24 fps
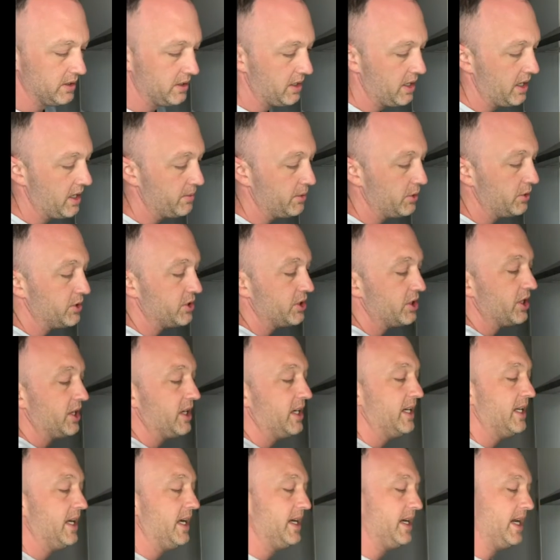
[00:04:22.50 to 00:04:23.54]
I'm also going
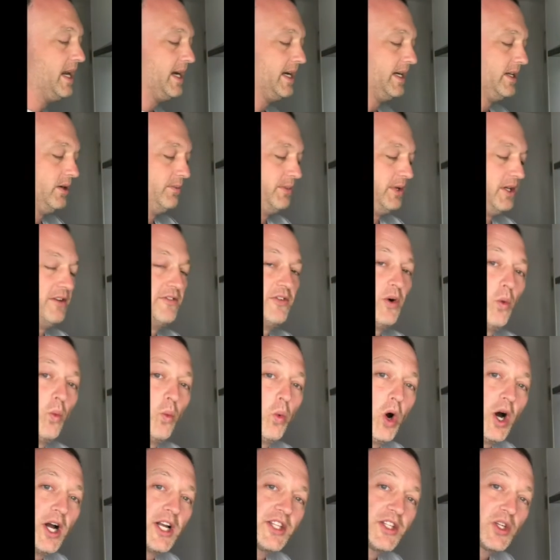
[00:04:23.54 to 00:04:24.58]
to add a little bit of
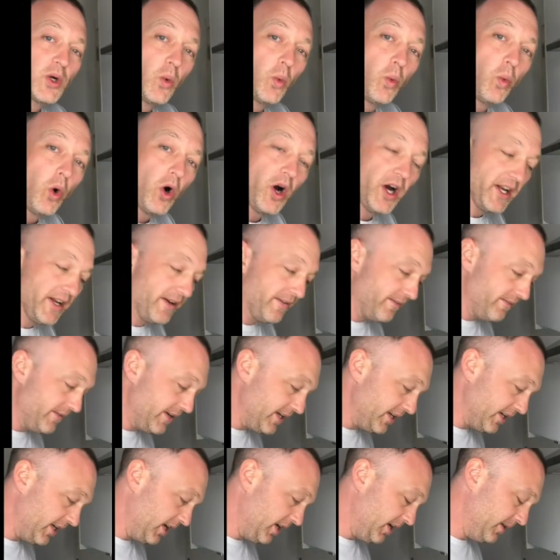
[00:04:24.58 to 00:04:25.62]
white wine
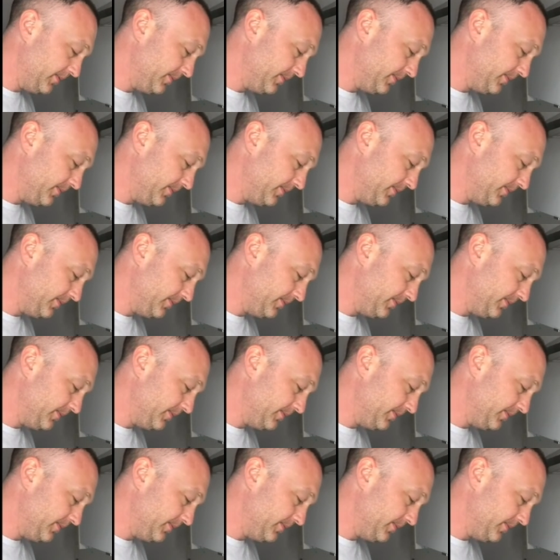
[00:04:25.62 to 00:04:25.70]
vinegar.